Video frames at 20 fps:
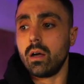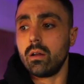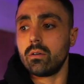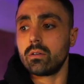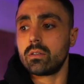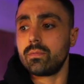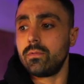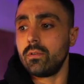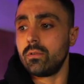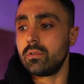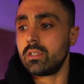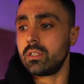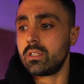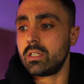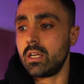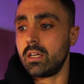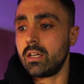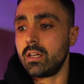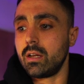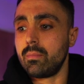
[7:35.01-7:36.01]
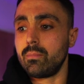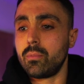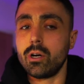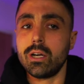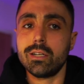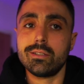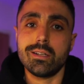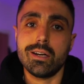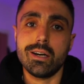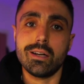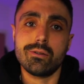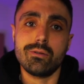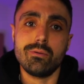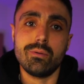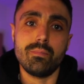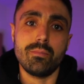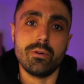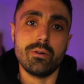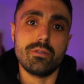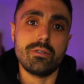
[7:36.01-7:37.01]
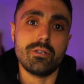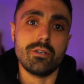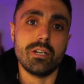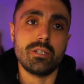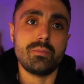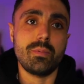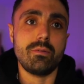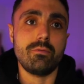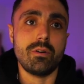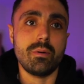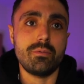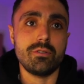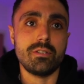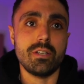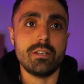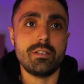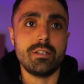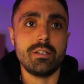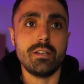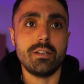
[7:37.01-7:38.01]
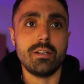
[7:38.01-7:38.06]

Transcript: I look Thank forward you to seeing an unbiased article and both sides being represented.